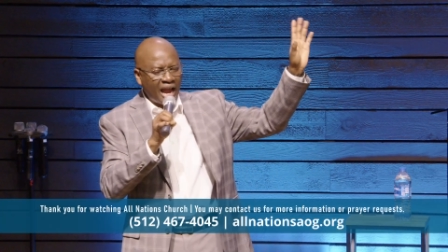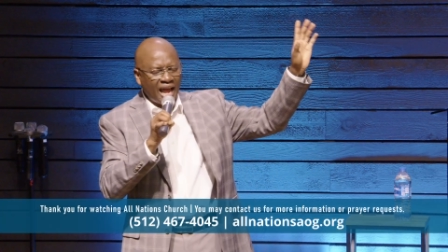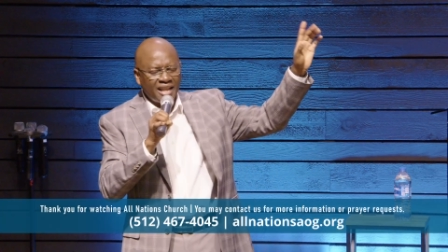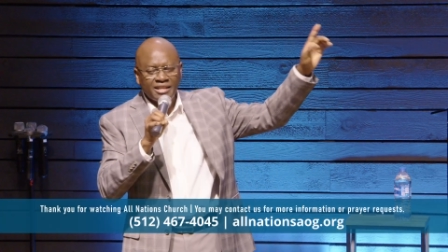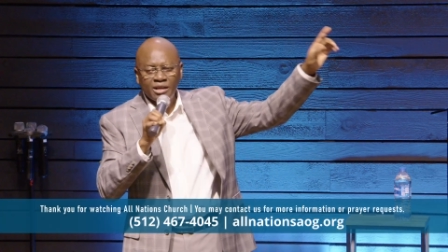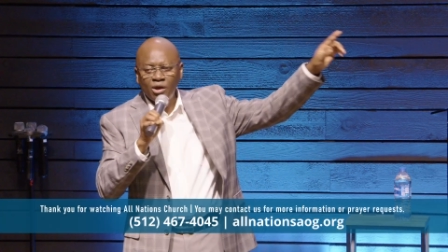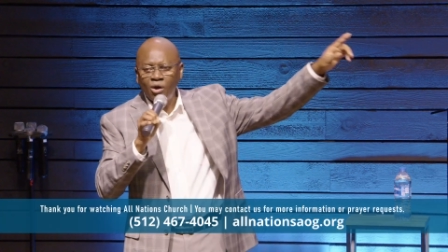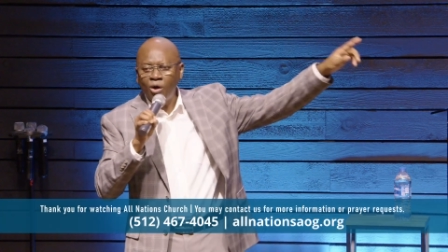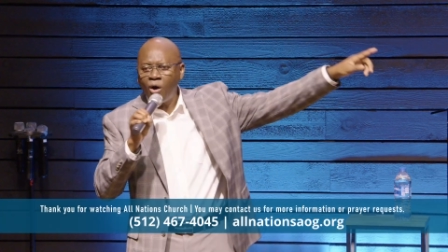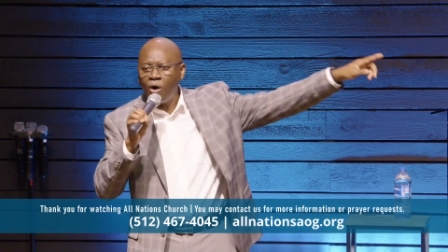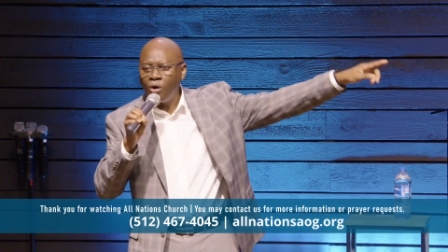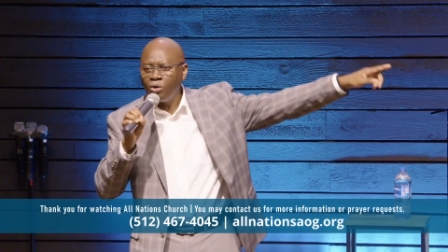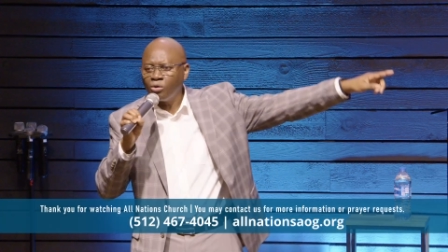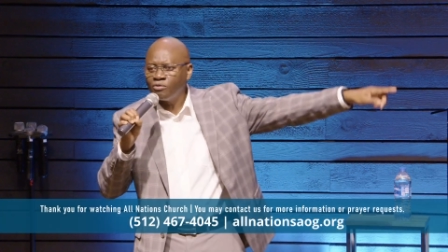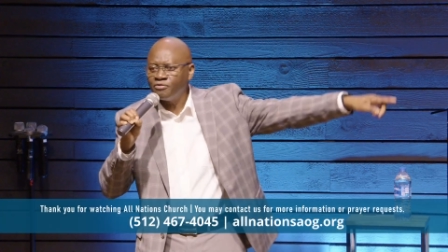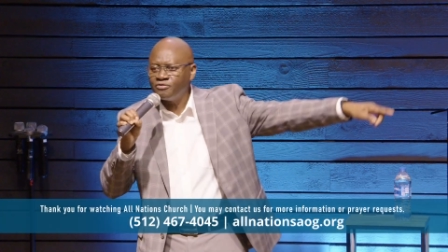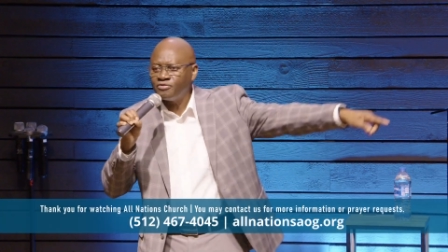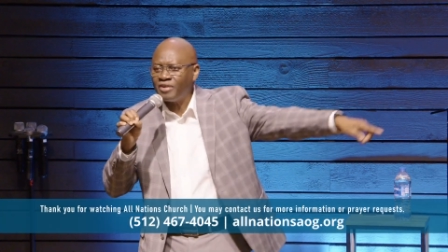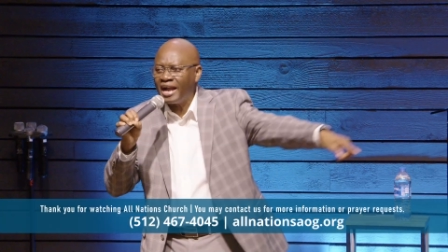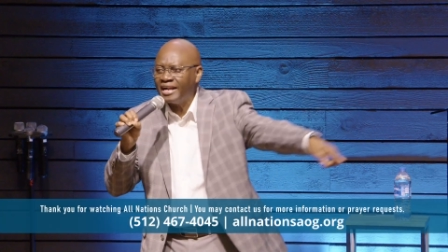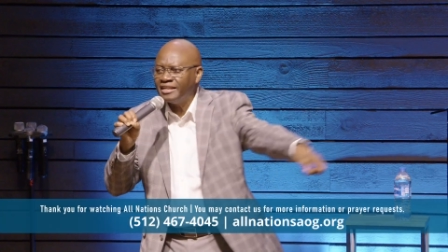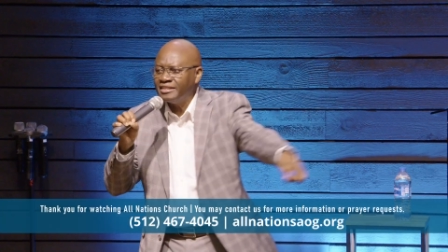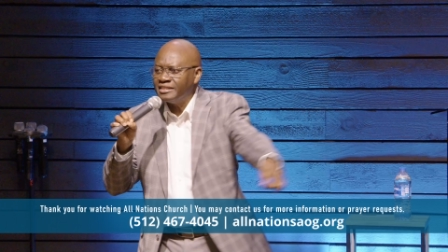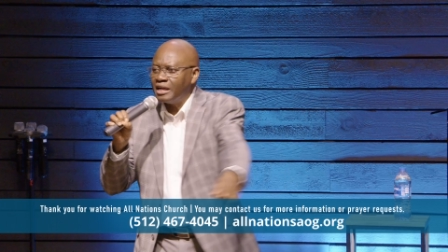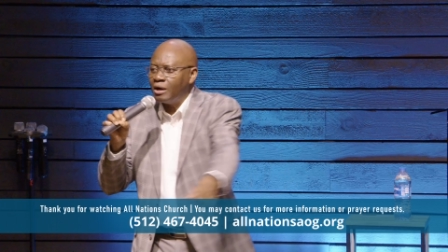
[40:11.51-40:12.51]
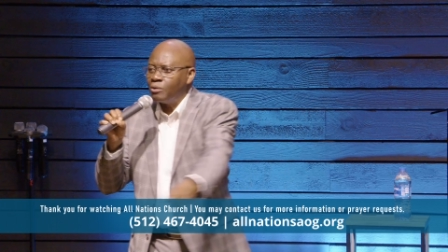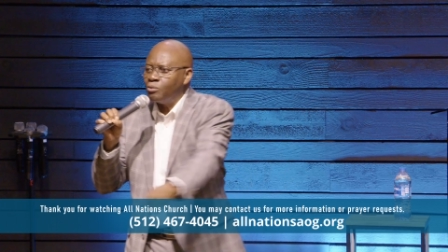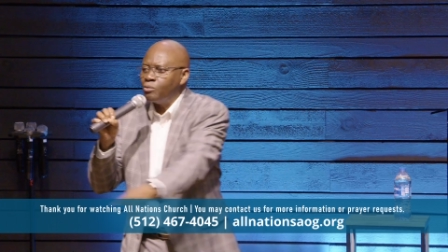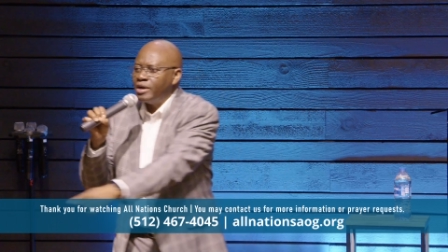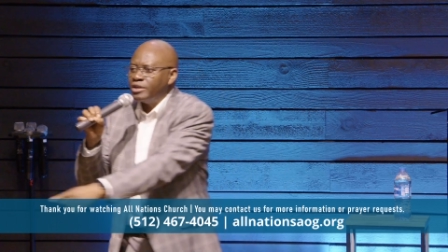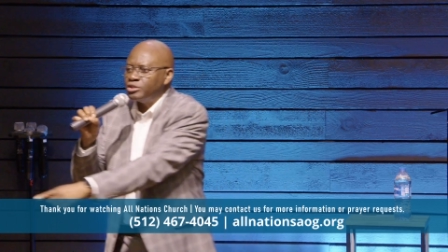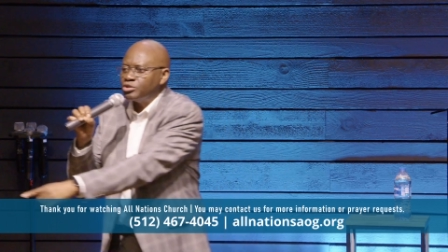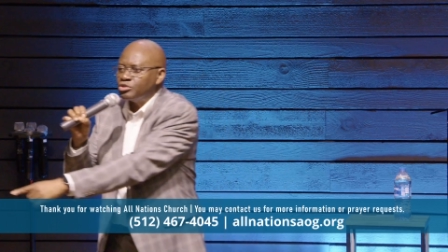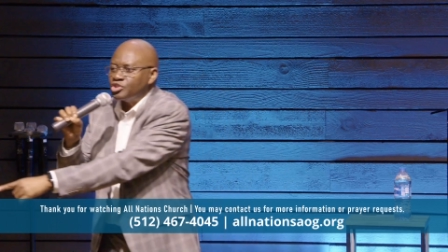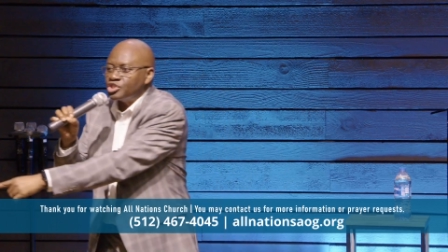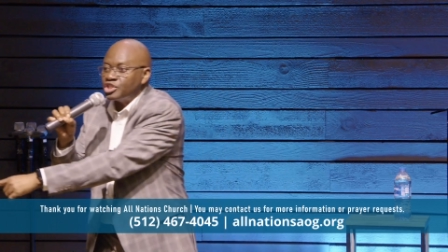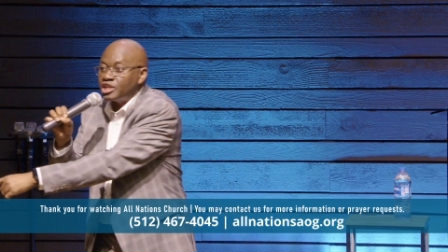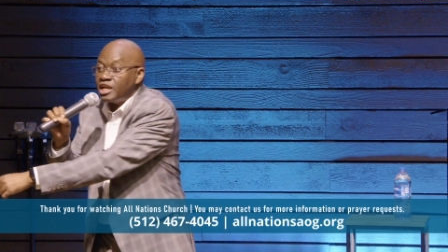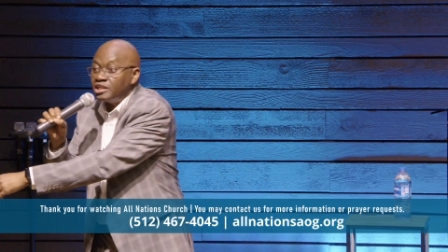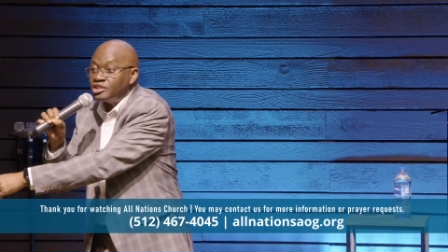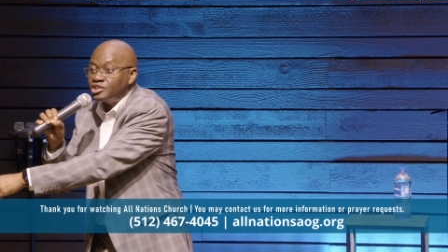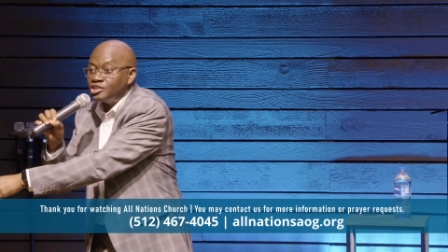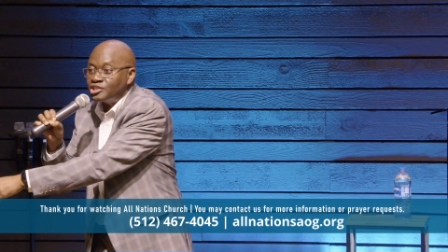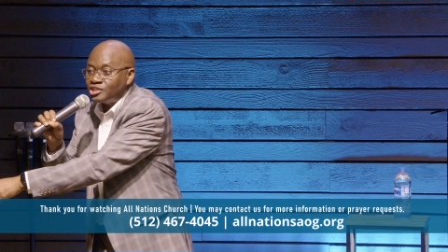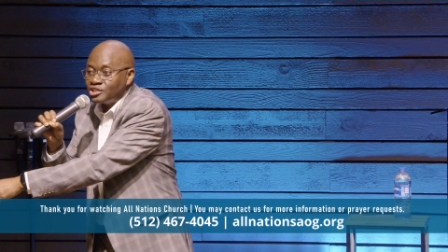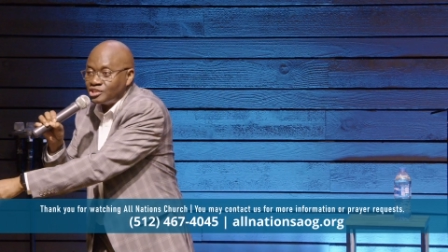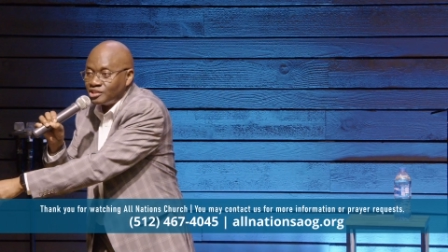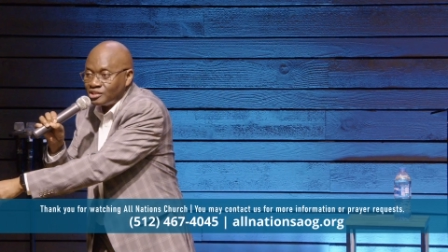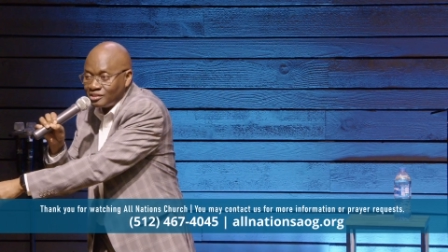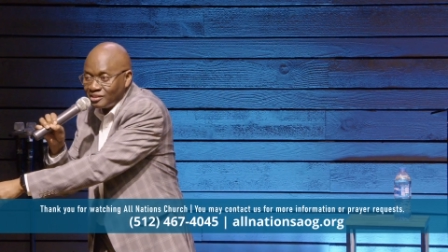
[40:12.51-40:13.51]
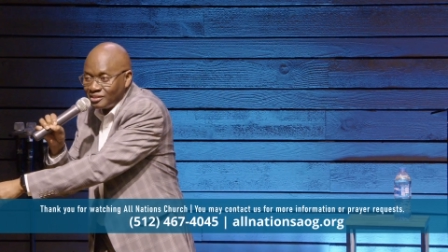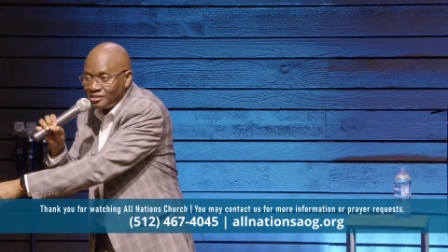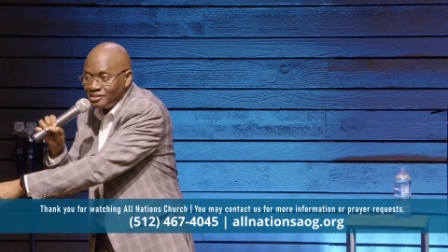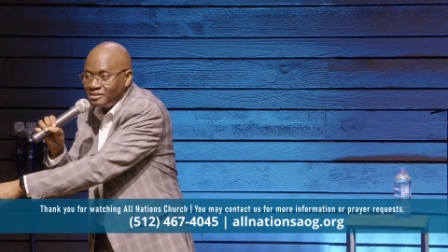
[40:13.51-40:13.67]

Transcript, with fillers: and they all find their way to church.